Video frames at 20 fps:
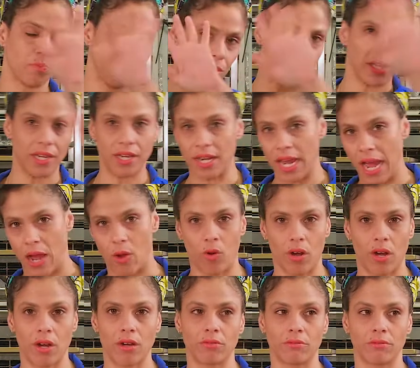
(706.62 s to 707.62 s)
been an
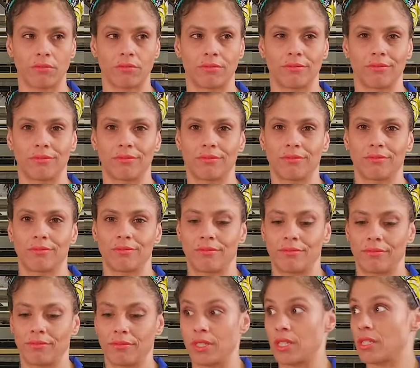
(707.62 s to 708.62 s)
hour.
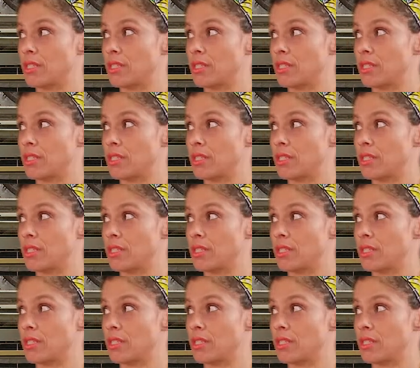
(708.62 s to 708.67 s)
The